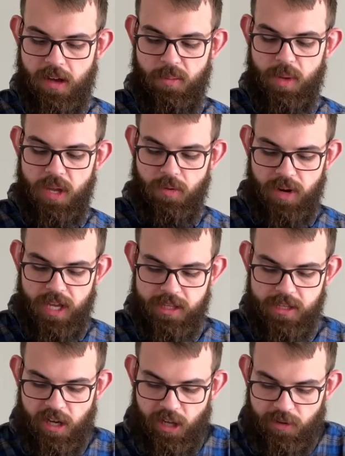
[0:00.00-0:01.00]
He rights
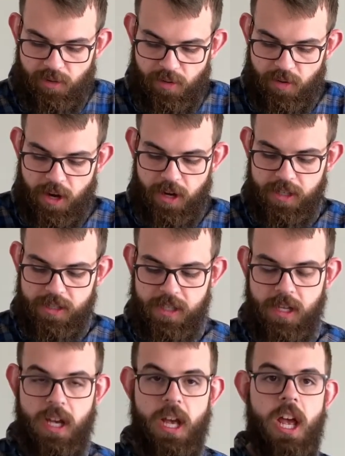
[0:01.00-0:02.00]
all of our wrongs.
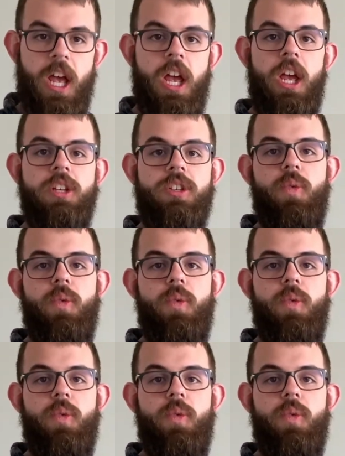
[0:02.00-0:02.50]
So